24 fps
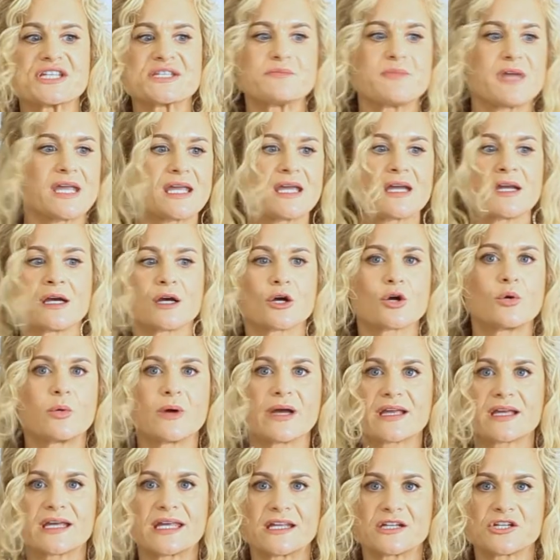making a
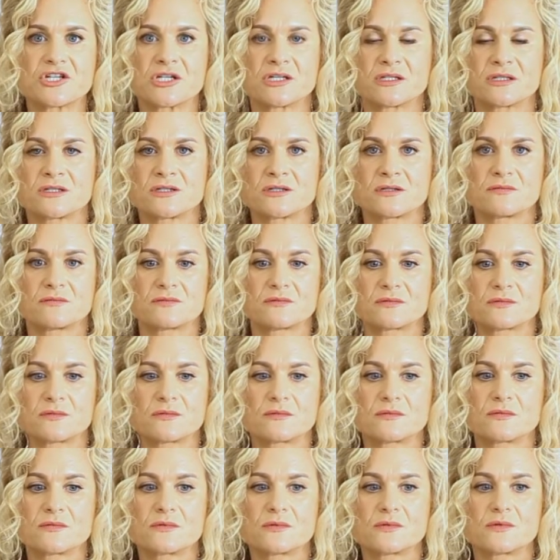quick
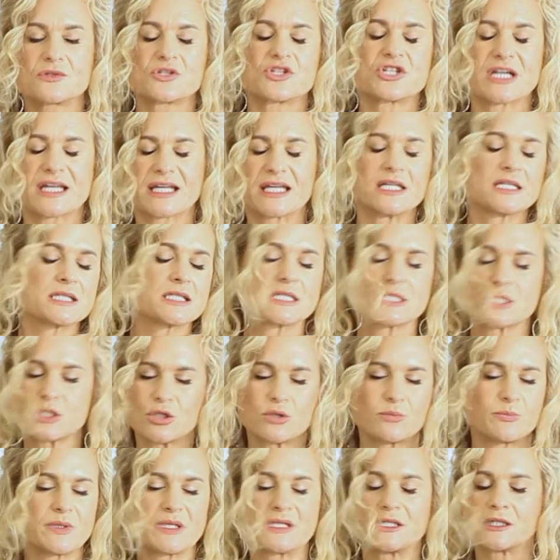chicken
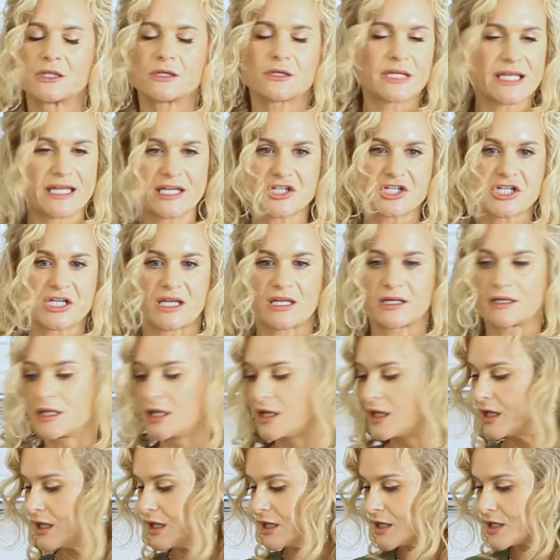soup in your kitchen,
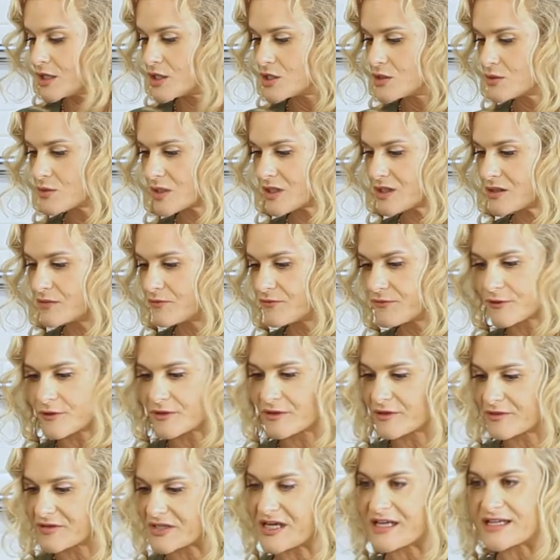
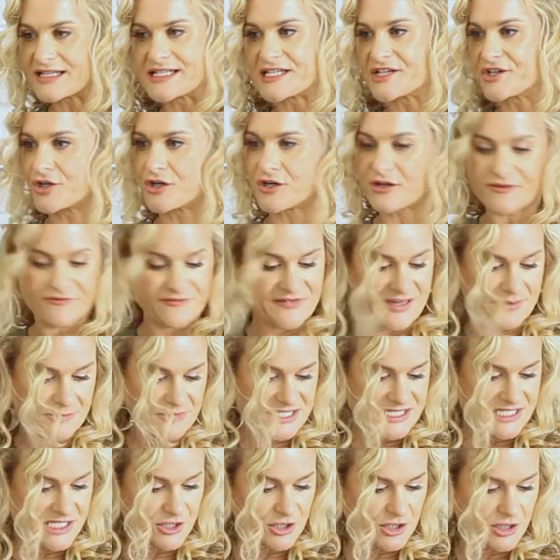for a dinner, family
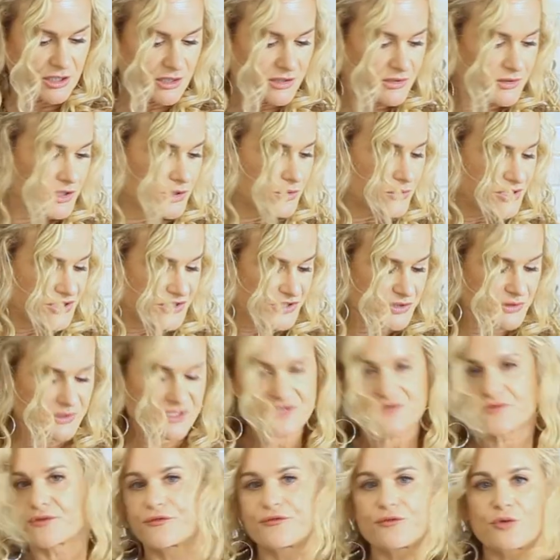dinner, you could do this
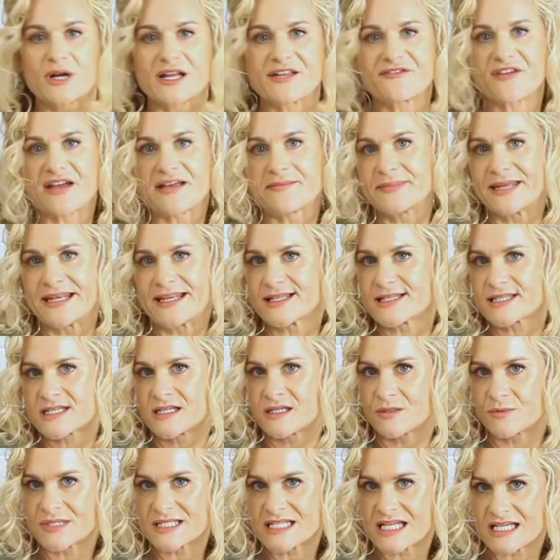for 45 minutes and it
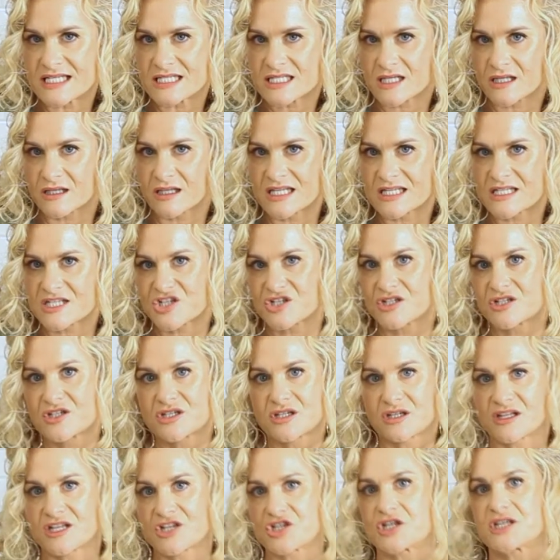would taste
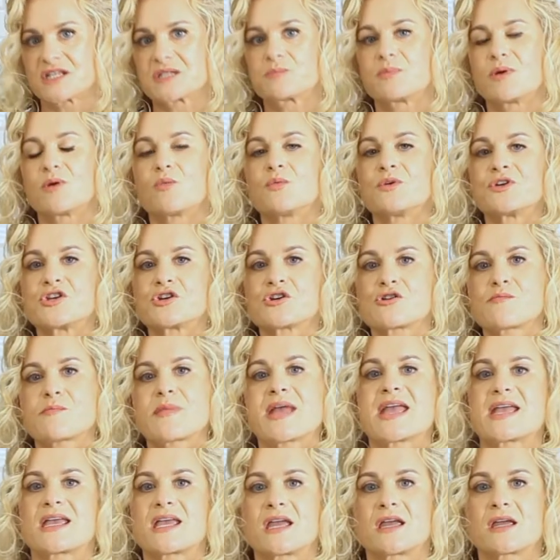delicious. But when you're
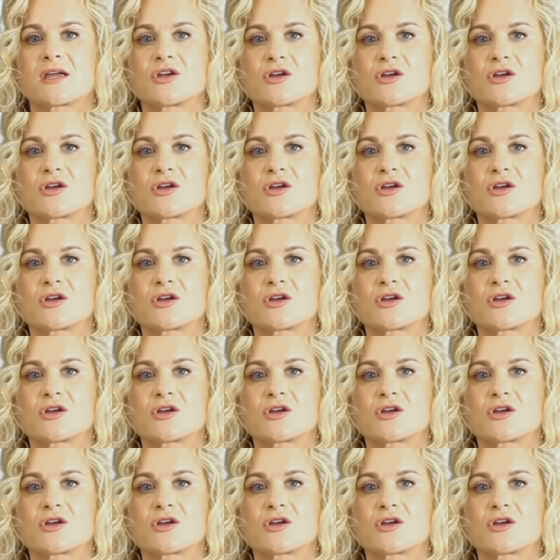making